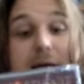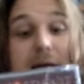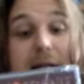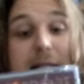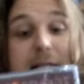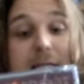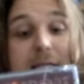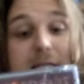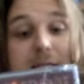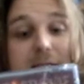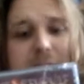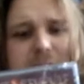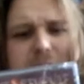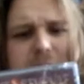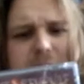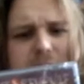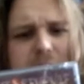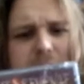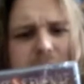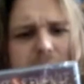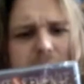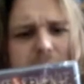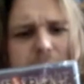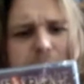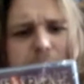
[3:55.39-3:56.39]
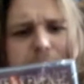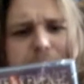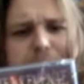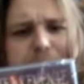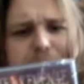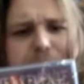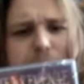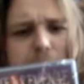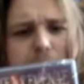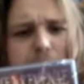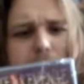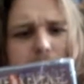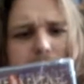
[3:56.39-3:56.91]
And this is like
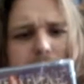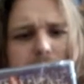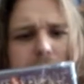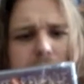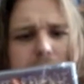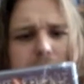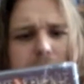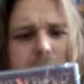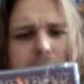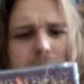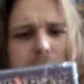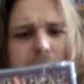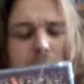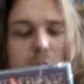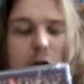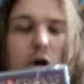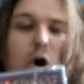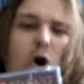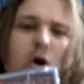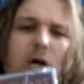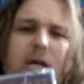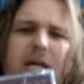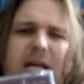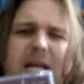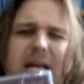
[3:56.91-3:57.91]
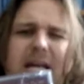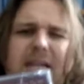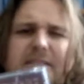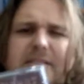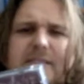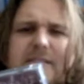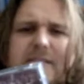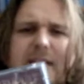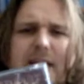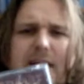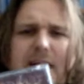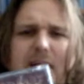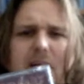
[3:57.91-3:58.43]
an arcade
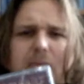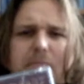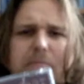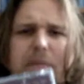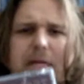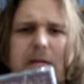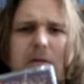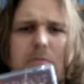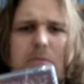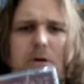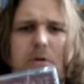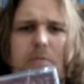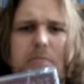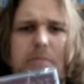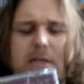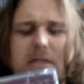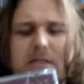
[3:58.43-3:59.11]
style beat 'em up.